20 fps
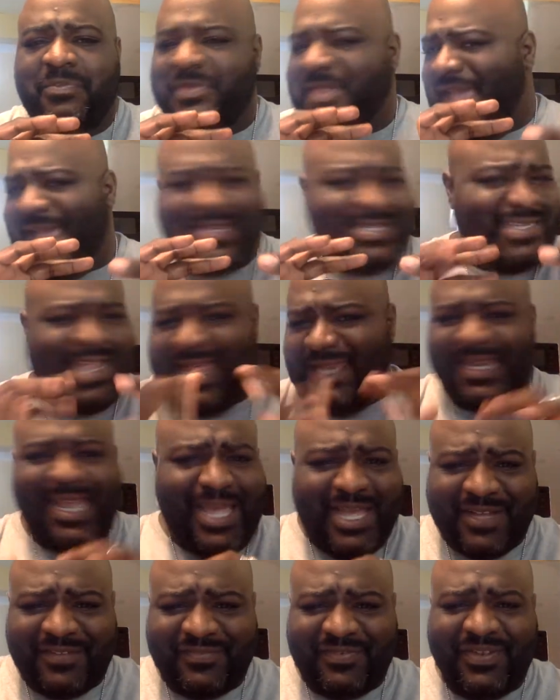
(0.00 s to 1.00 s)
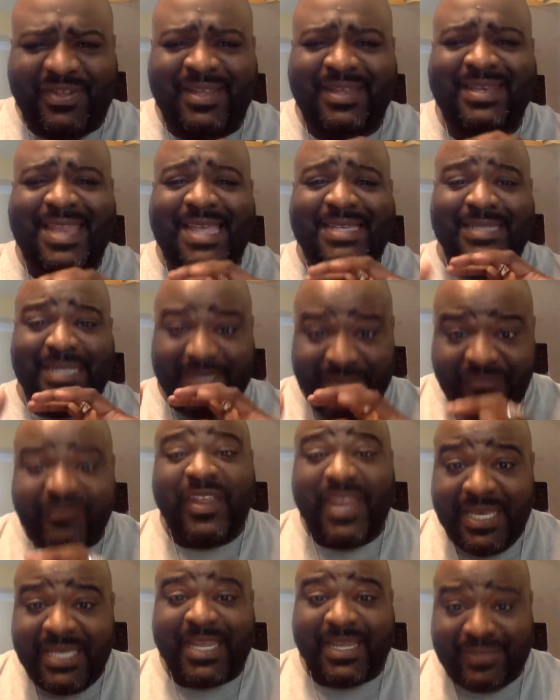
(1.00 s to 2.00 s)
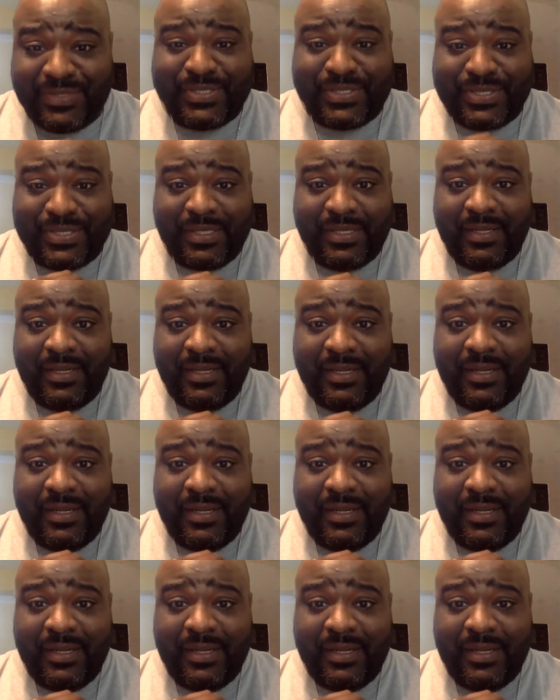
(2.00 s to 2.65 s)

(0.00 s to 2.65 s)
That's not love. That's convenience.